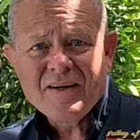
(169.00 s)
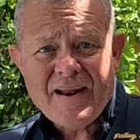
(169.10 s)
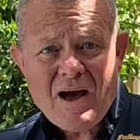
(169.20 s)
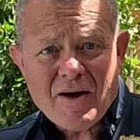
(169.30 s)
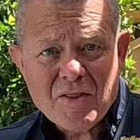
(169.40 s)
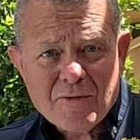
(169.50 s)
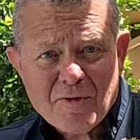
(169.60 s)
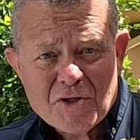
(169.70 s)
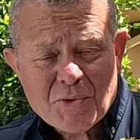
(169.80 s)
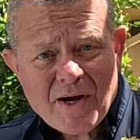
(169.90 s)
Now out of the
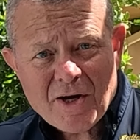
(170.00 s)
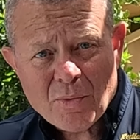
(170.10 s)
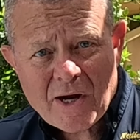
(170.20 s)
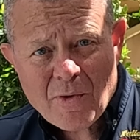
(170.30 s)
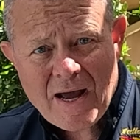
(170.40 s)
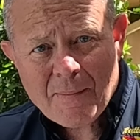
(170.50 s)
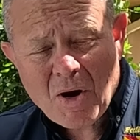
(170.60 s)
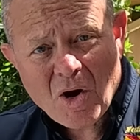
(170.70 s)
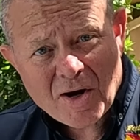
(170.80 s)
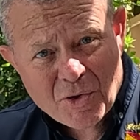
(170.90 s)
refrigerator, we grab
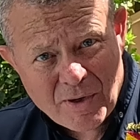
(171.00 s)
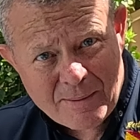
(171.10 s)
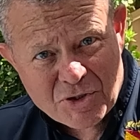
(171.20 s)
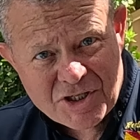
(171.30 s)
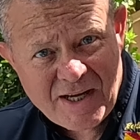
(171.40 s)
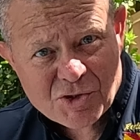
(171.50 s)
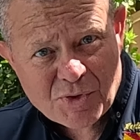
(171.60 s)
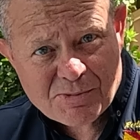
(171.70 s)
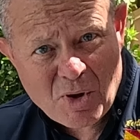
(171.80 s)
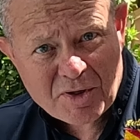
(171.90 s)
our cream cheese we
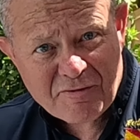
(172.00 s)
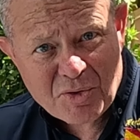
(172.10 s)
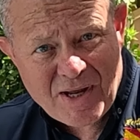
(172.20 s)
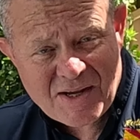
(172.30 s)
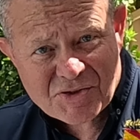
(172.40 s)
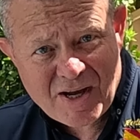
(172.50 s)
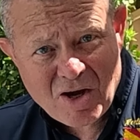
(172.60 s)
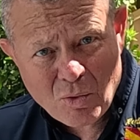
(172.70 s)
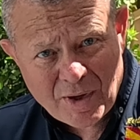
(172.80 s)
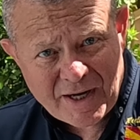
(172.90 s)
smoked a few days
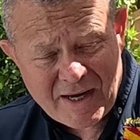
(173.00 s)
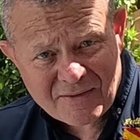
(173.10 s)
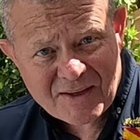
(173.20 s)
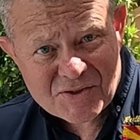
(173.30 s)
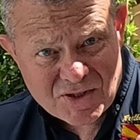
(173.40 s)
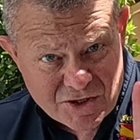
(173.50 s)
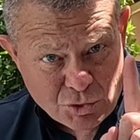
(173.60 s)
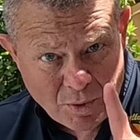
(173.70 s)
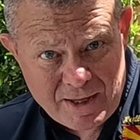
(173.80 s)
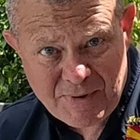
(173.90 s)
ago. We're gonna cut this into
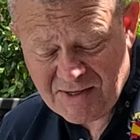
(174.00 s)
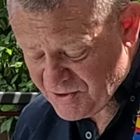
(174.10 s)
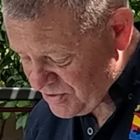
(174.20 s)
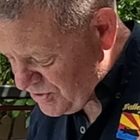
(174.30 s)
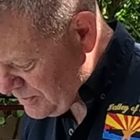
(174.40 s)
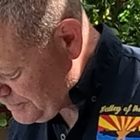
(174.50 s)
20 pieces.